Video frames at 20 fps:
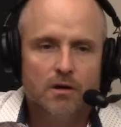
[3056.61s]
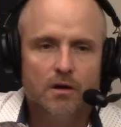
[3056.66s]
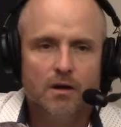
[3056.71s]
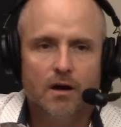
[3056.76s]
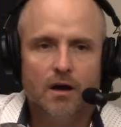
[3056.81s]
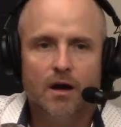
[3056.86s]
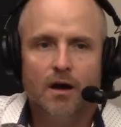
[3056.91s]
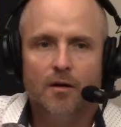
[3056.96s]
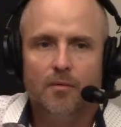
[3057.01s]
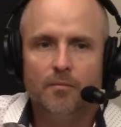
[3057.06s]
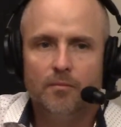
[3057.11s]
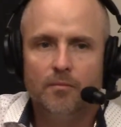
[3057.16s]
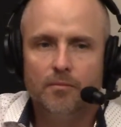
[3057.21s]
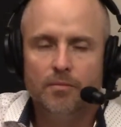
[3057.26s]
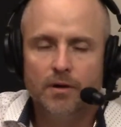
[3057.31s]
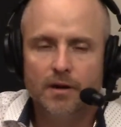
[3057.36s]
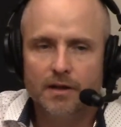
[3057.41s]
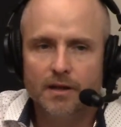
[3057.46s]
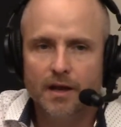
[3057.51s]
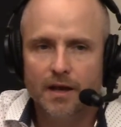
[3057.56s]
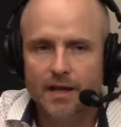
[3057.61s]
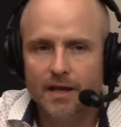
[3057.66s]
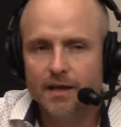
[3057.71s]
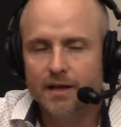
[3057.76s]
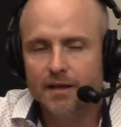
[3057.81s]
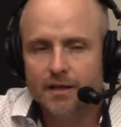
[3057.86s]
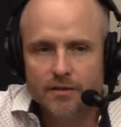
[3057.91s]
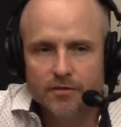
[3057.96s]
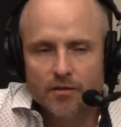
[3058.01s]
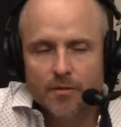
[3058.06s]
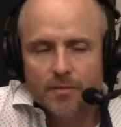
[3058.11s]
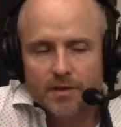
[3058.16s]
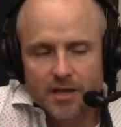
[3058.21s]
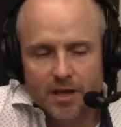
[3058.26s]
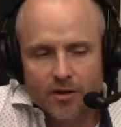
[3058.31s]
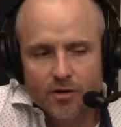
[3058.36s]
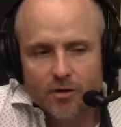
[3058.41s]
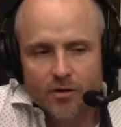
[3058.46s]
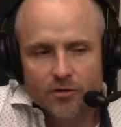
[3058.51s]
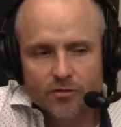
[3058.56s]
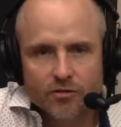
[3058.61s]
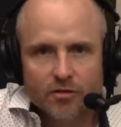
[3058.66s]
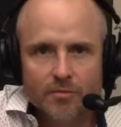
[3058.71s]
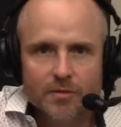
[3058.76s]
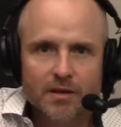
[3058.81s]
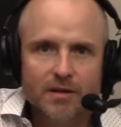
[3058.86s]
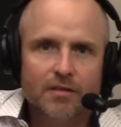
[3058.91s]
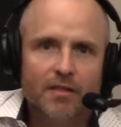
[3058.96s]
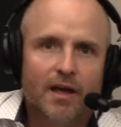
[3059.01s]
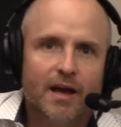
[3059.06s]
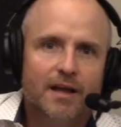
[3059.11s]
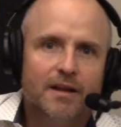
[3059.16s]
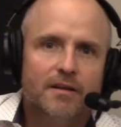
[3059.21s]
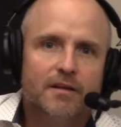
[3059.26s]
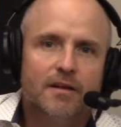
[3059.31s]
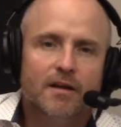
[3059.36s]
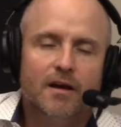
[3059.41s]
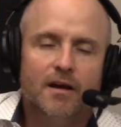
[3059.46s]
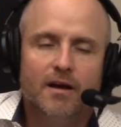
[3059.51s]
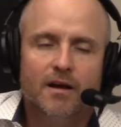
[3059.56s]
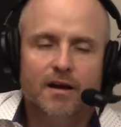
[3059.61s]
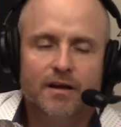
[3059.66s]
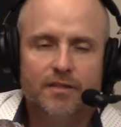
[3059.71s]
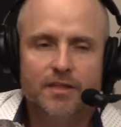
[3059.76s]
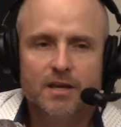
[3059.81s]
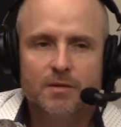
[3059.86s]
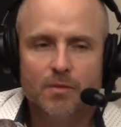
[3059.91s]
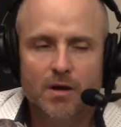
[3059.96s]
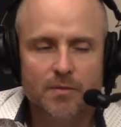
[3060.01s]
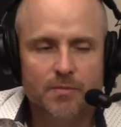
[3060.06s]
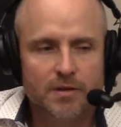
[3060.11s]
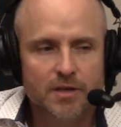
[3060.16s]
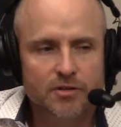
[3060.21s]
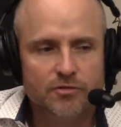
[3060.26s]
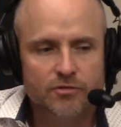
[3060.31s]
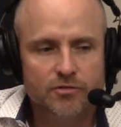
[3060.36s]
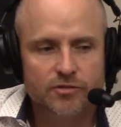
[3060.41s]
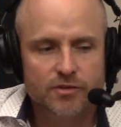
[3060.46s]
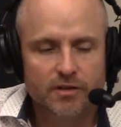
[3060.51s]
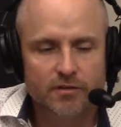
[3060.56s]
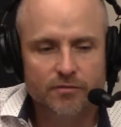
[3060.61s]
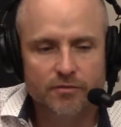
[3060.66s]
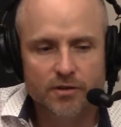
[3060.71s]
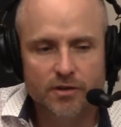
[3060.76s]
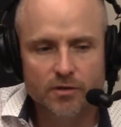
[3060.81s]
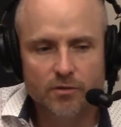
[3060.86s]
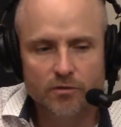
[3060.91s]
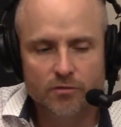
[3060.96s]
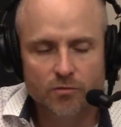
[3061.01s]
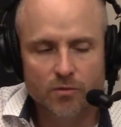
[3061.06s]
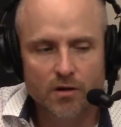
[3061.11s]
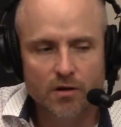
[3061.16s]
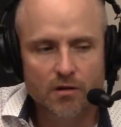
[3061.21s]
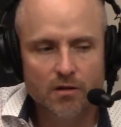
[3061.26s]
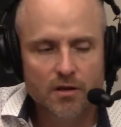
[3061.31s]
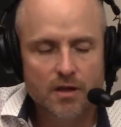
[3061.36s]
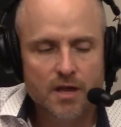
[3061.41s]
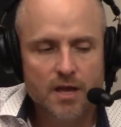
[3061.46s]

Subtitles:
But something occurred to me that I think might be interesting for you as well.